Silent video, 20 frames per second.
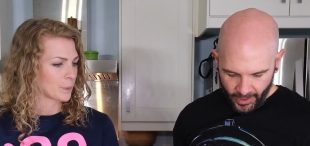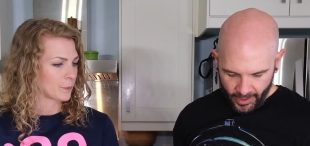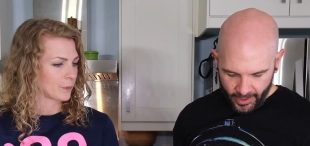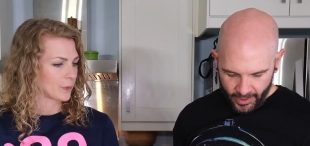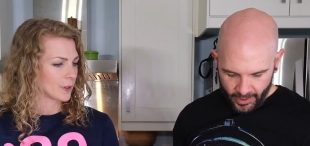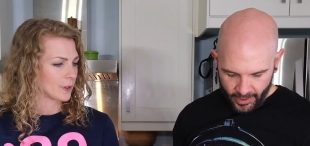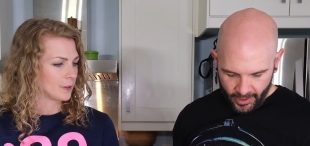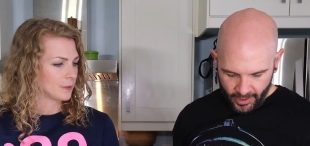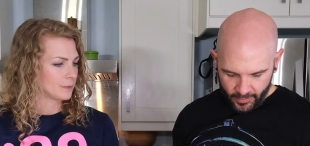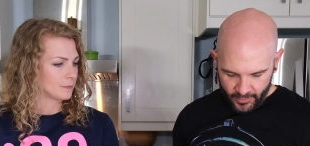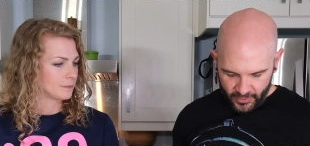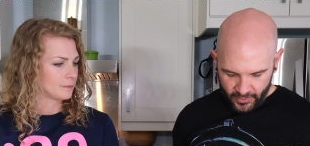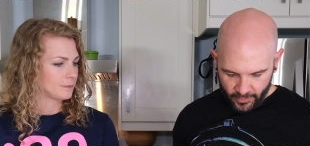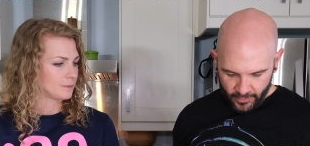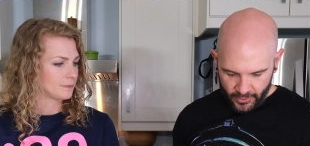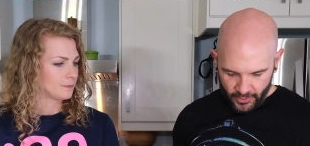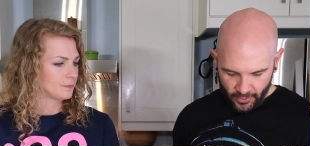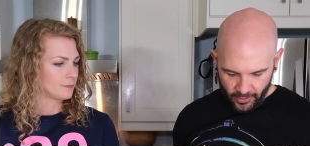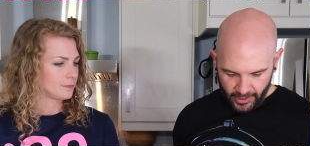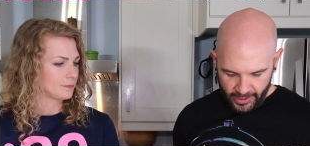Speaker 1: and it comes
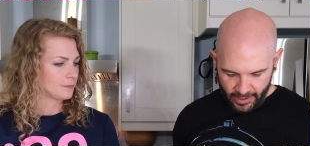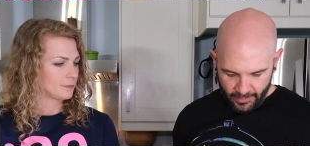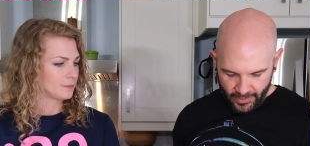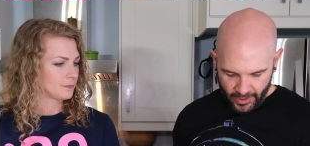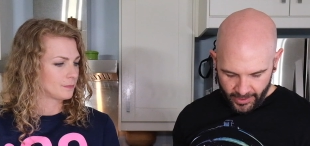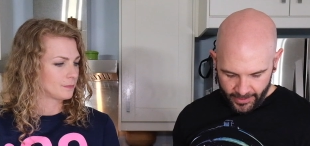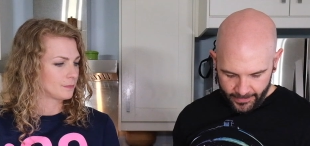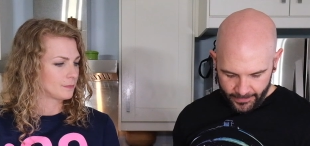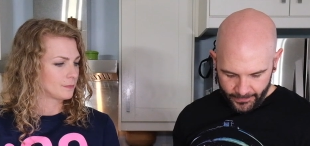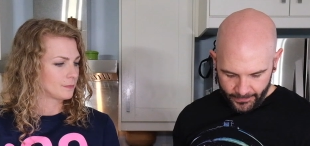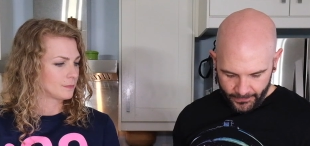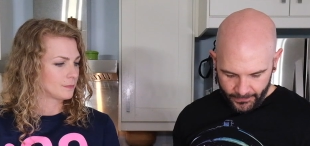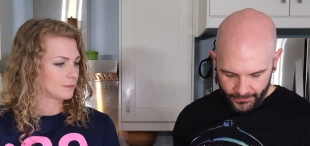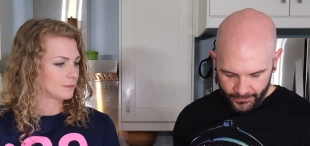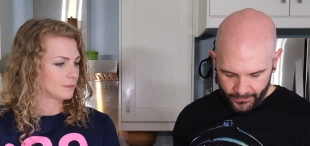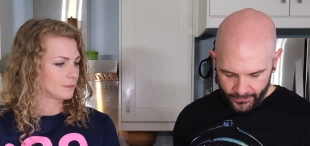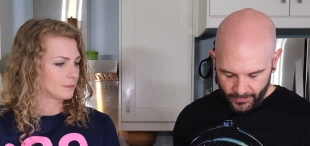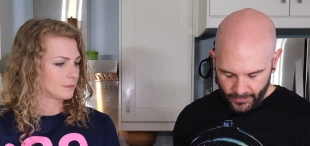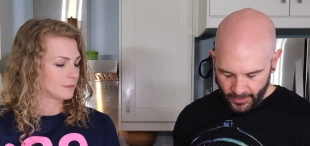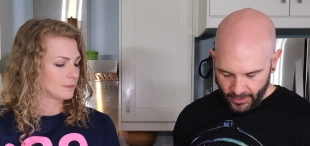from Tolima.
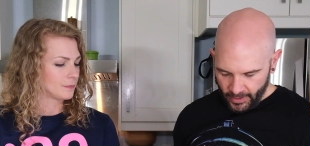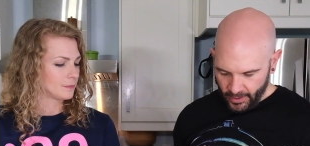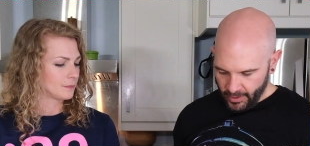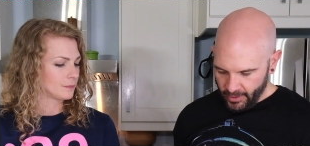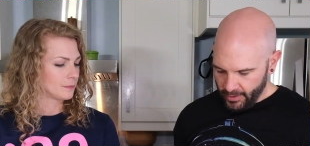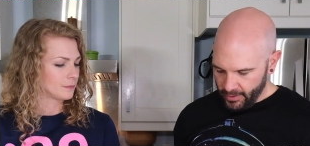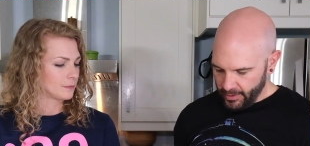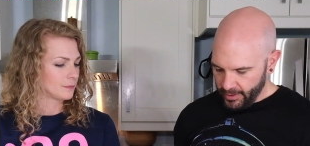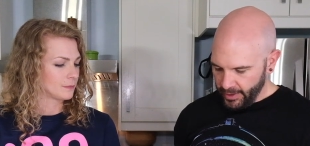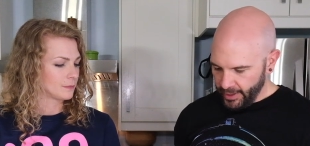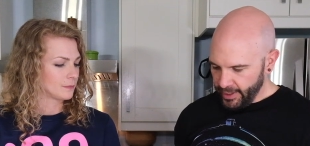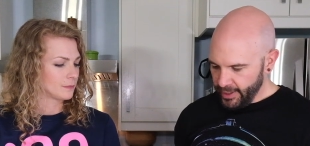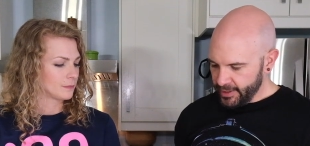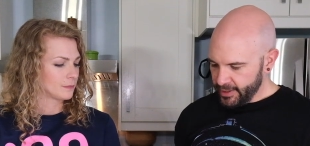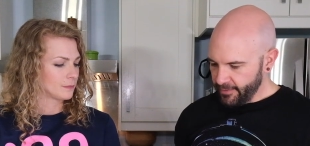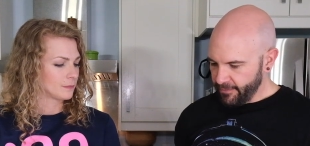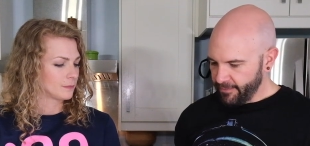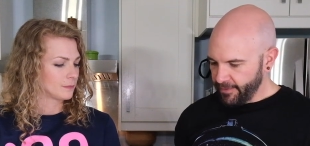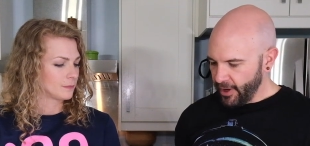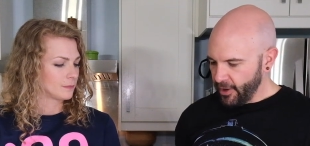It
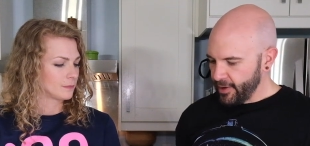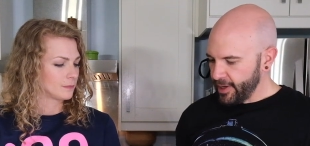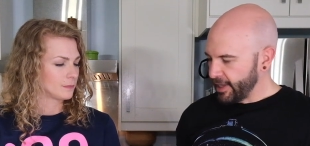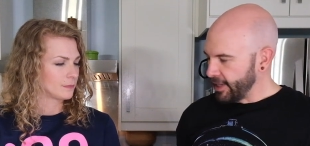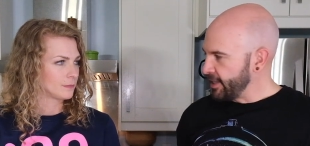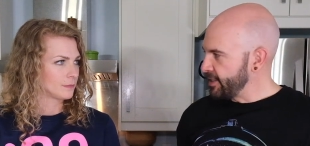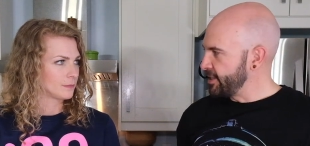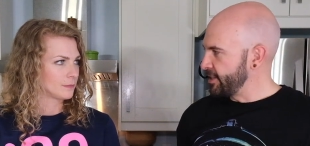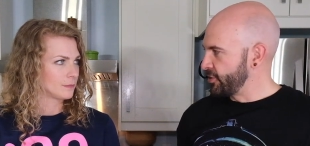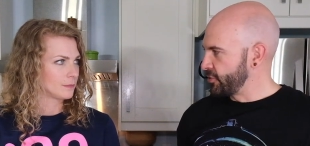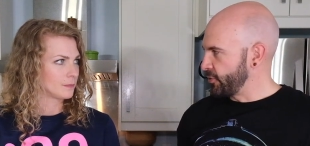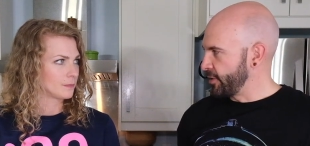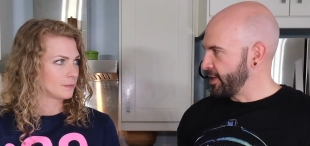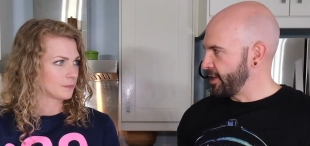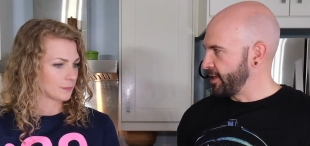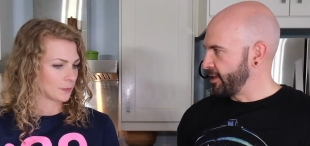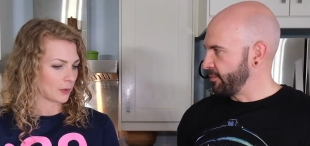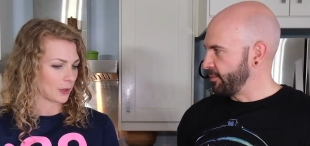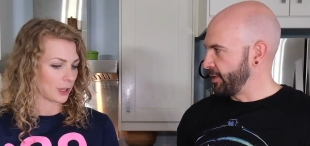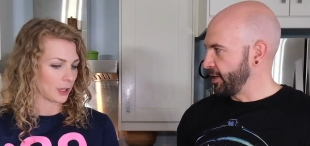is a very easy
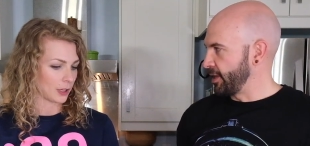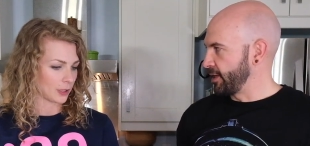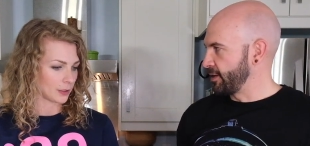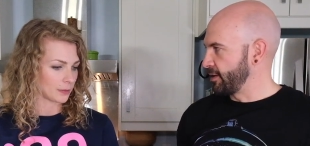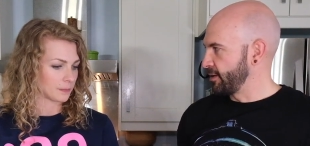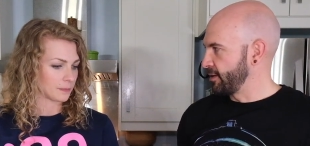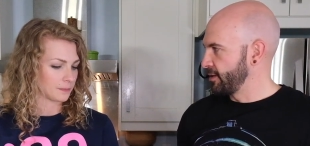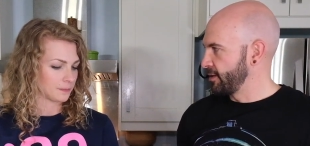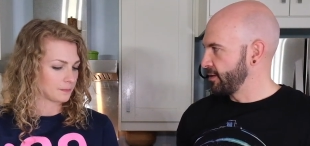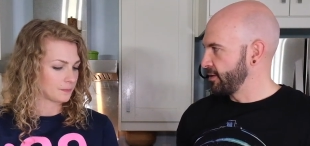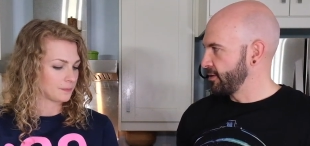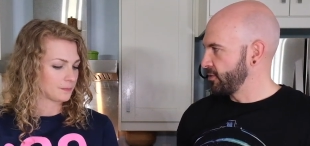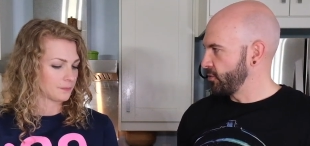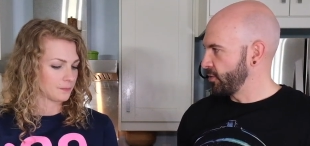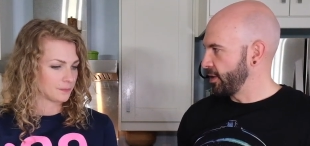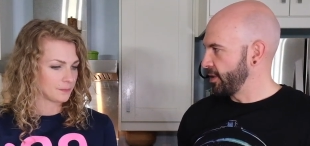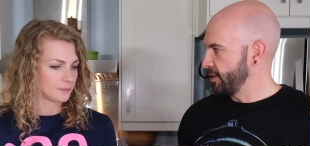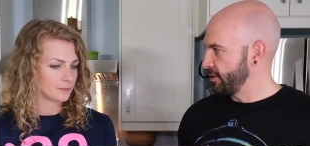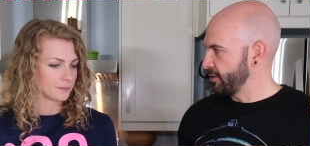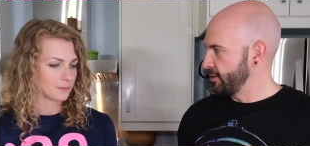drinking bean, yeah.
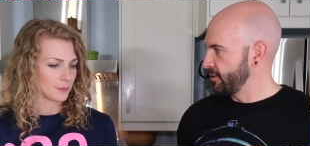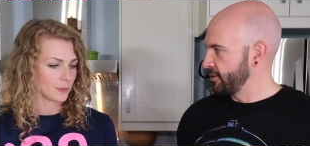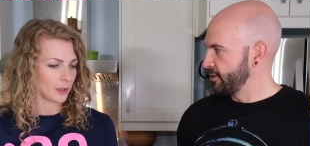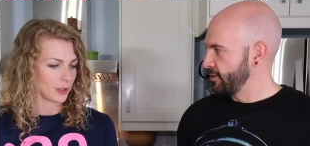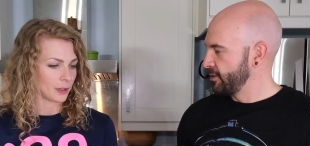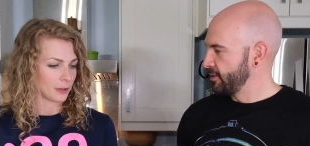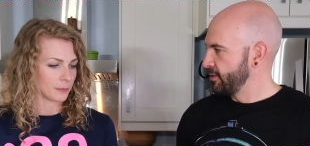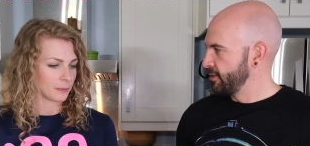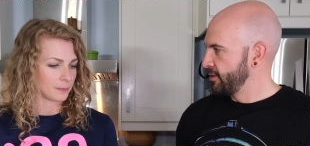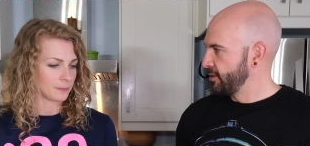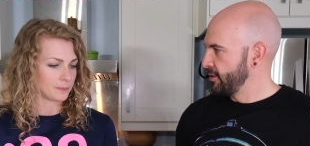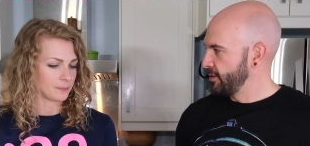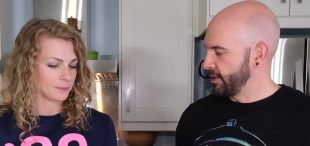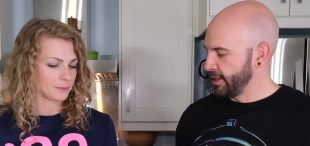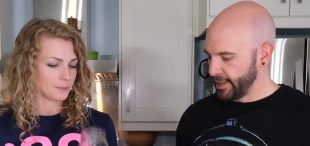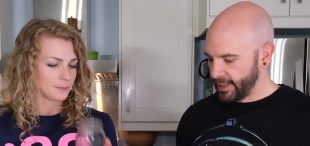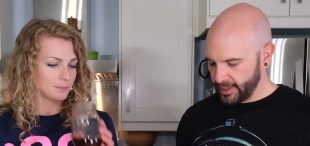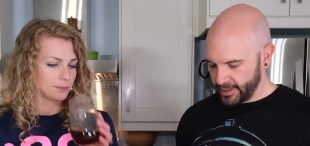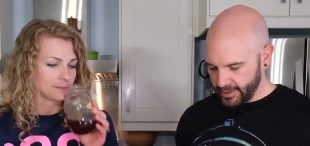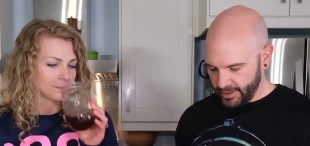right? Yeah.
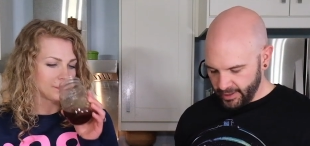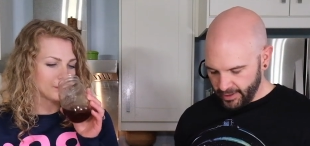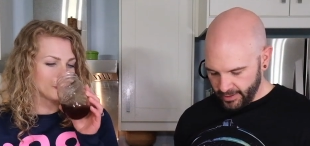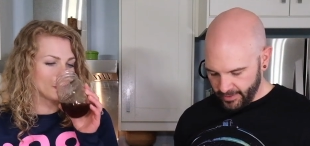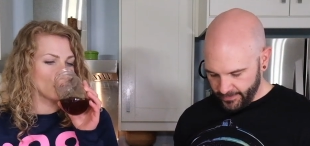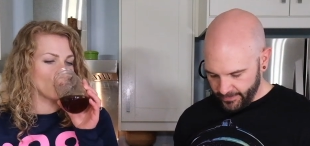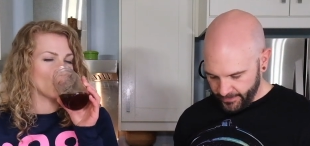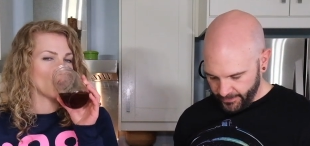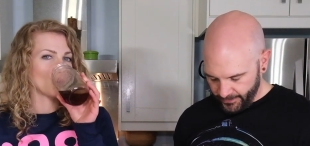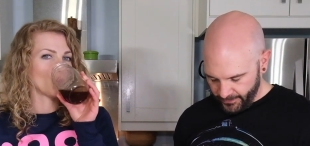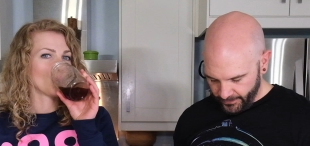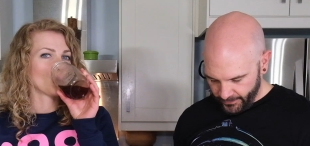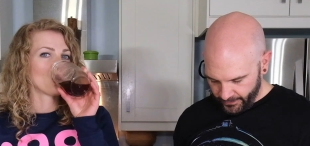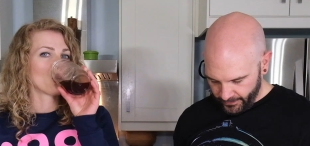Like it's a, um,